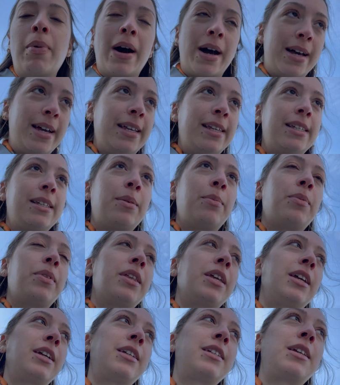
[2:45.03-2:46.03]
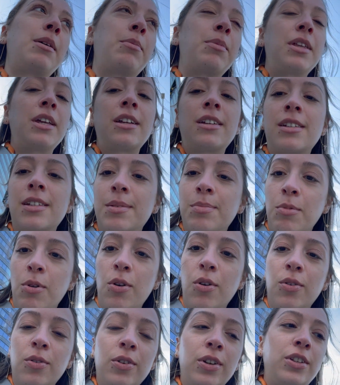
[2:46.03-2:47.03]
buy something
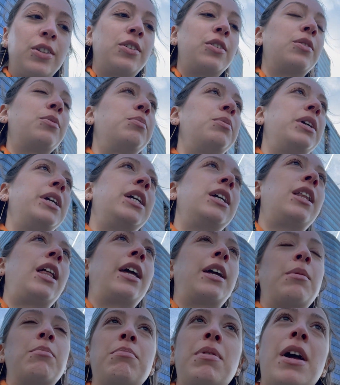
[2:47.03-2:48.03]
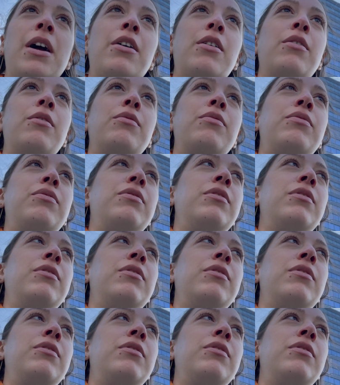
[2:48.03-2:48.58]
small. It could be like a pair of